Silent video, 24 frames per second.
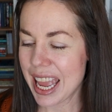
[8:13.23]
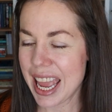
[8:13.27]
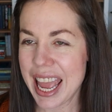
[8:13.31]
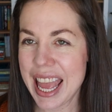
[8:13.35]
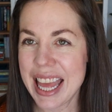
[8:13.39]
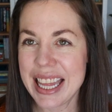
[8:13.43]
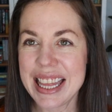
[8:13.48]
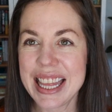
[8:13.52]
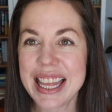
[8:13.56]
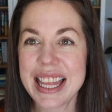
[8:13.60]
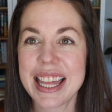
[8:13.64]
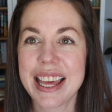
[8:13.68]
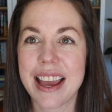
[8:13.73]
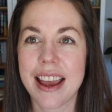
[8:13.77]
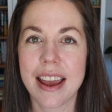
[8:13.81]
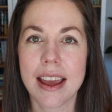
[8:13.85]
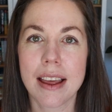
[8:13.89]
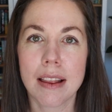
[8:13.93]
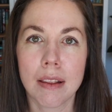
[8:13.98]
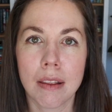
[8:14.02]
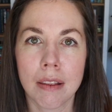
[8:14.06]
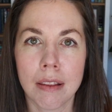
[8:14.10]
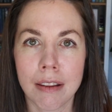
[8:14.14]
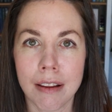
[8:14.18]
And
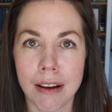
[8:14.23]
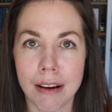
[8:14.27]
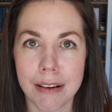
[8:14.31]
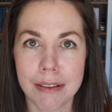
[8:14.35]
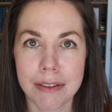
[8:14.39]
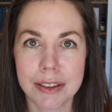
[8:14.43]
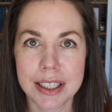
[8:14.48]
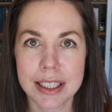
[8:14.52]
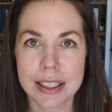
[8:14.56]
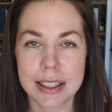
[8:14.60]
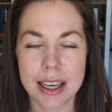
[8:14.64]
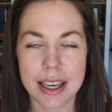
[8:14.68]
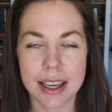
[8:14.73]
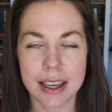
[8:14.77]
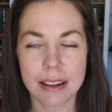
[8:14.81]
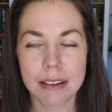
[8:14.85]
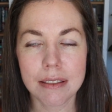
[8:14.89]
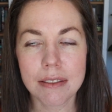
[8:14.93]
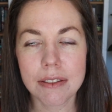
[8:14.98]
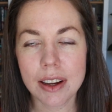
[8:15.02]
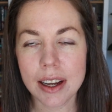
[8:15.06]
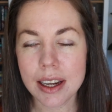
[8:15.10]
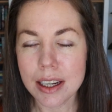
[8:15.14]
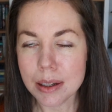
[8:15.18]
they love seek
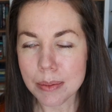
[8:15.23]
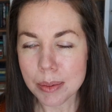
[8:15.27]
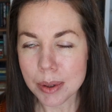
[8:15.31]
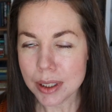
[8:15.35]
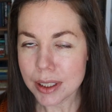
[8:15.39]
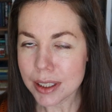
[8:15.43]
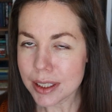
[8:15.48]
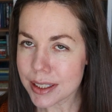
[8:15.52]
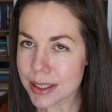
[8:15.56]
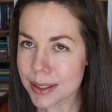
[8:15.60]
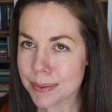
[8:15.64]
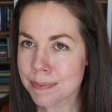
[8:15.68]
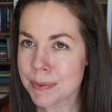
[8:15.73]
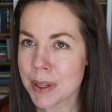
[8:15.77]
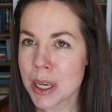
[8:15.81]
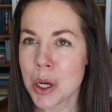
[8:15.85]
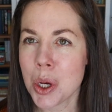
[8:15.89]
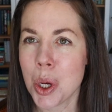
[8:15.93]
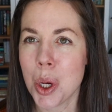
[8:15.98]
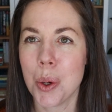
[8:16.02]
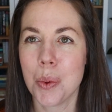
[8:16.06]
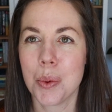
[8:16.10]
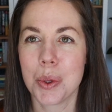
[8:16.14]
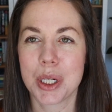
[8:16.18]
and find books,
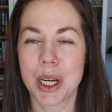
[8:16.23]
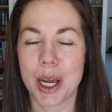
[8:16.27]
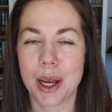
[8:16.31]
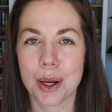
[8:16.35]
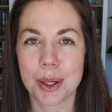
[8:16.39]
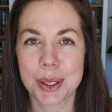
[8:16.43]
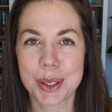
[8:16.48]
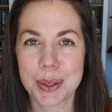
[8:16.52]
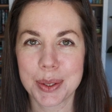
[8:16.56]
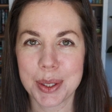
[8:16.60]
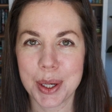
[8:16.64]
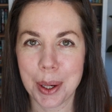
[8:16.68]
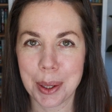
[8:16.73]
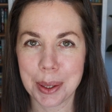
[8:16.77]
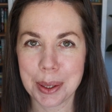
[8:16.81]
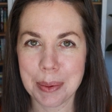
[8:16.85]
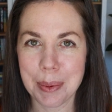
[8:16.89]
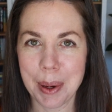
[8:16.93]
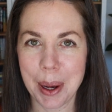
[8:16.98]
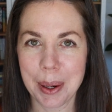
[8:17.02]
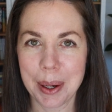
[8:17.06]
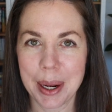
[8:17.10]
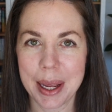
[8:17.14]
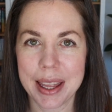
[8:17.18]
which I also talked
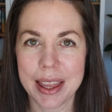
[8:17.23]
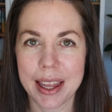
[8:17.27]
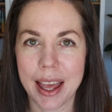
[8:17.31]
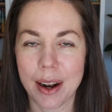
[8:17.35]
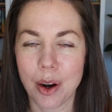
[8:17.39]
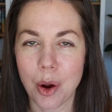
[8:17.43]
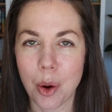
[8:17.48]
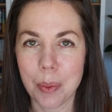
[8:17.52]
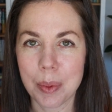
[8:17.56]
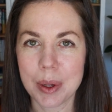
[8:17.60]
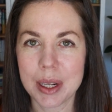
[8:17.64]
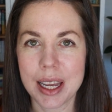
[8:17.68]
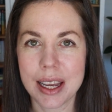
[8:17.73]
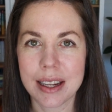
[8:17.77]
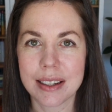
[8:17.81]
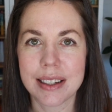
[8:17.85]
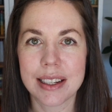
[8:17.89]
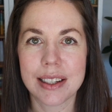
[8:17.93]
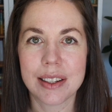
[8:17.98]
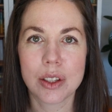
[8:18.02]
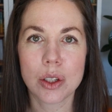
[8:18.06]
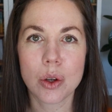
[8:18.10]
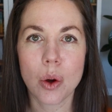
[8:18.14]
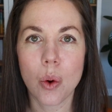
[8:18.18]
about in that
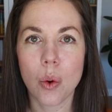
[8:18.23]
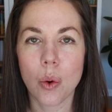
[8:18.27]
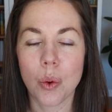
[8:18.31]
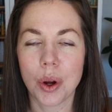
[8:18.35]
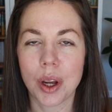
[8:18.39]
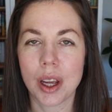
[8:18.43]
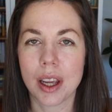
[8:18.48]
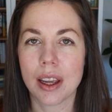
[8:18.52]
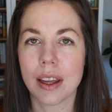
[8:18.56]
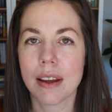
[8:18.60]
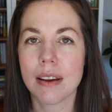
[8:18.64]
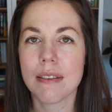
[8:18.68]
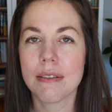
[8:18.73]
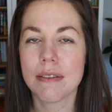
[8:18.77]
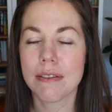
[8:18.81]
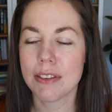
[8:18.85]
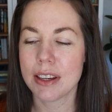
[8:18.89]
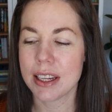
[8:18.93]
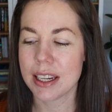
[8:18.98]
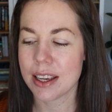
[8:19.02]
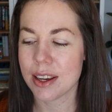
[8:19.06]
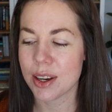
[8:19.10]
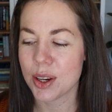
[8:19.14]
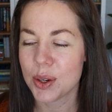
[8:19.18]
open-ended toy
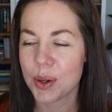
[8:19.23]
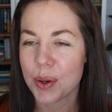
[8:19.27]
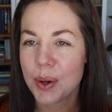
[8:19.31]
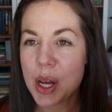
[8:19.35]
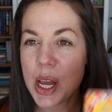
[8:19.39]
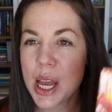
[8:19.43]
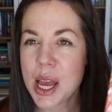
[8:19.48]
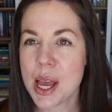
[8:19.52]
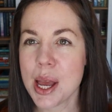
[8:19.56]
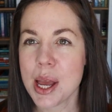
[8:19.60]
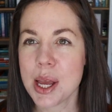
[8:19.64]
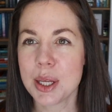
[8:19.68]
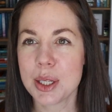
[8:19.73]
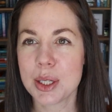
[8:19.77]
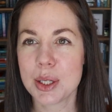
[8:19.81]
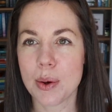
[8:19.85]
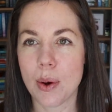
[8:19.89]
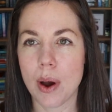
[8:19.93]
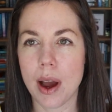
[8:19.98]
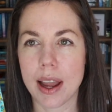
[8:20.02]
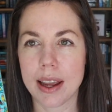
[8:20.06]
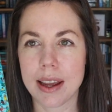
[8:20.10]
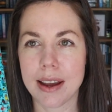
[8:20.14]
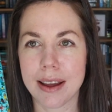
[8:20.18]
video.
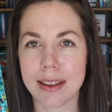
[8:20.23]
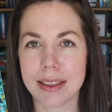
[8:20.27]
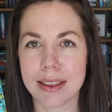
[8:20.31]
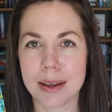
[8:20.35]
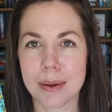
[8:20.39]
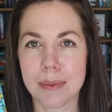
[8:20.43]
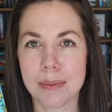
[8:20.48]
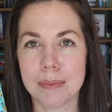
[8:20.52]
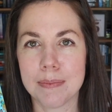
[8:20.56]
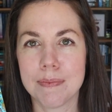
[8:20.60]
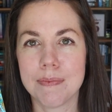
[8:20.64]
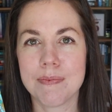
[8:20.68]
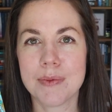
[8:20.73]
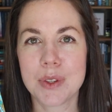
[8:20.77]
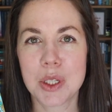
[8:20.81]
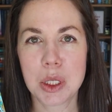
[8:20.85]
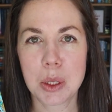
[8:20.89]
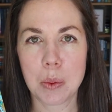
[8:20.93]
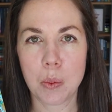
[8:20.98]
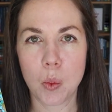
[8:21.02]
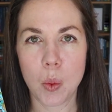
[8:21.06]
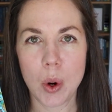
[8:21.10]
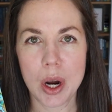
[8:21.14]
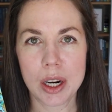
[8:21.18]
So I got them
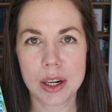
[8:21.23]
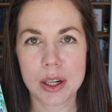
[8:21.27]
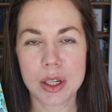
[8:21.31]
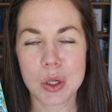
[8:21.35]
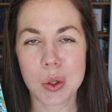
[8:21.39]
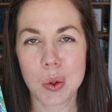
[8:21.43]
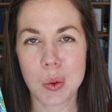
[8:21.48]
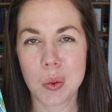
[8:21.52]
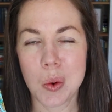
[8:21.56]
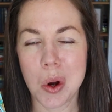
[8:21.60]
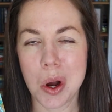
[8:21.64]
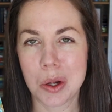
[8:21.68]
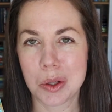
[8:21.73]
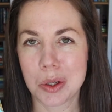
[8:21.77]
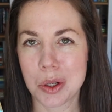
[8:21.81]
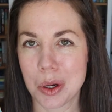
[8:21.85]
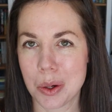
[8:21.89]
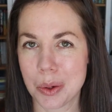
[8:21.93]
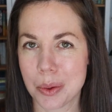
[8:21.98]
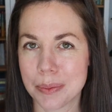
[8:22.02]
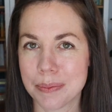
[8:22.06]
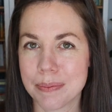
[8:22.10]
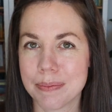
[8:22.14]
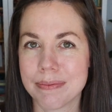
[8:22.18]
some Where's
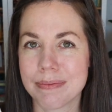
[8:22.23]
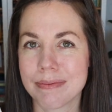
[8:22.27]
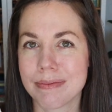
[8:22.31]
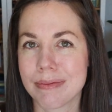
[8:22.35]
Waldo